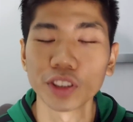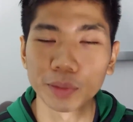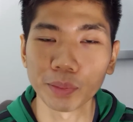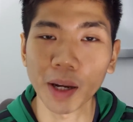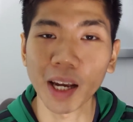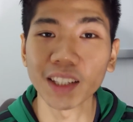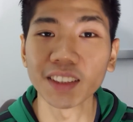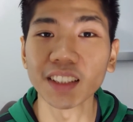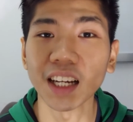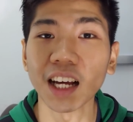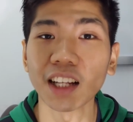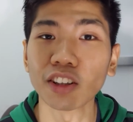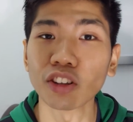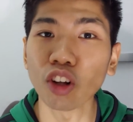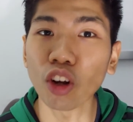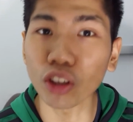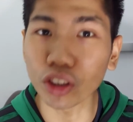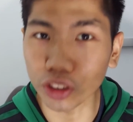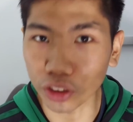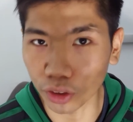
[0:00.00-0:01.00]
spend a
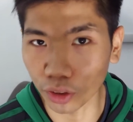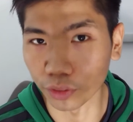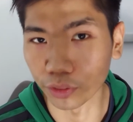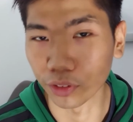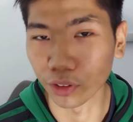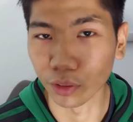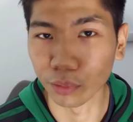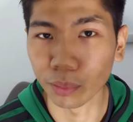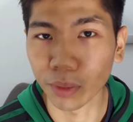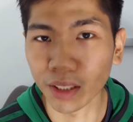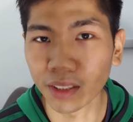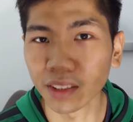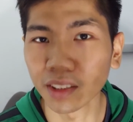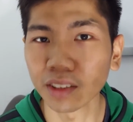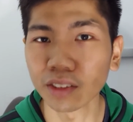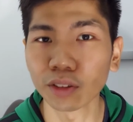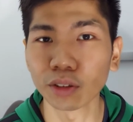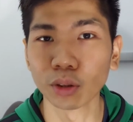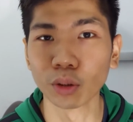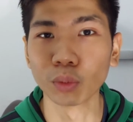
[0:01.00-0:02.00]
lot of the
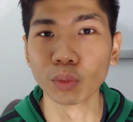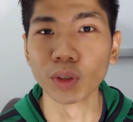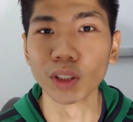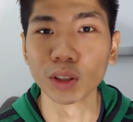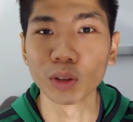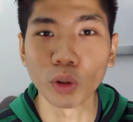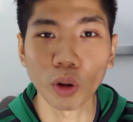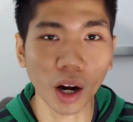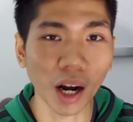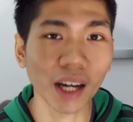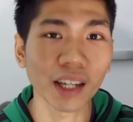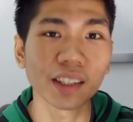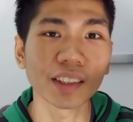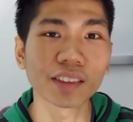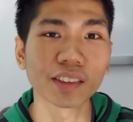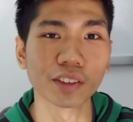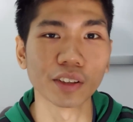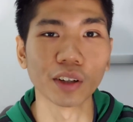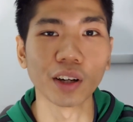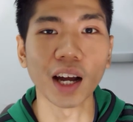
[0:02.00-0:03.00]
money to
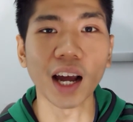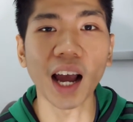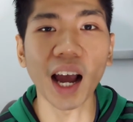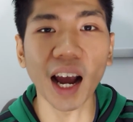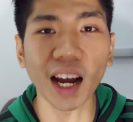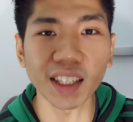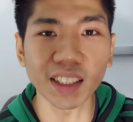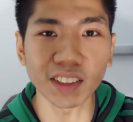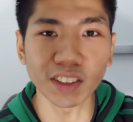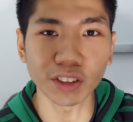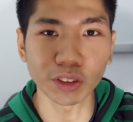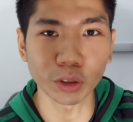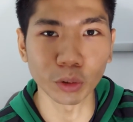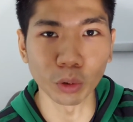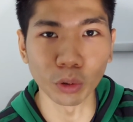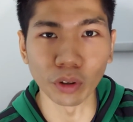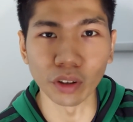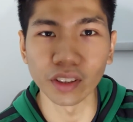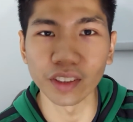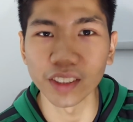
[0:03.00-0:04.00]
require the highest
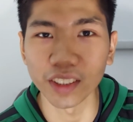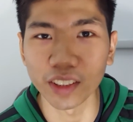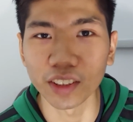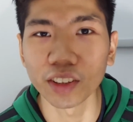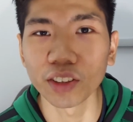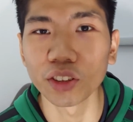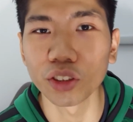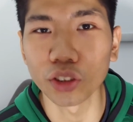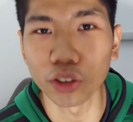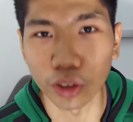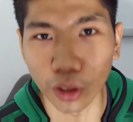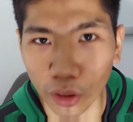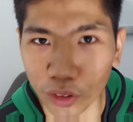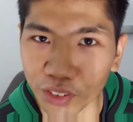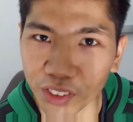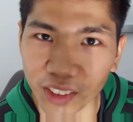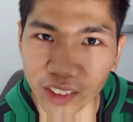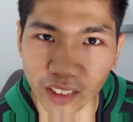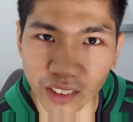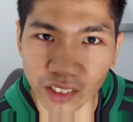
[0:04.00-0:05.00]
quality
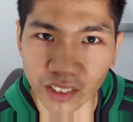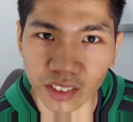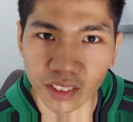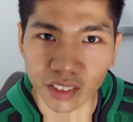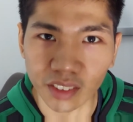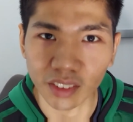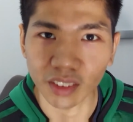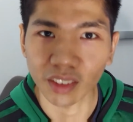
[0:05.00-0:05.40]
services.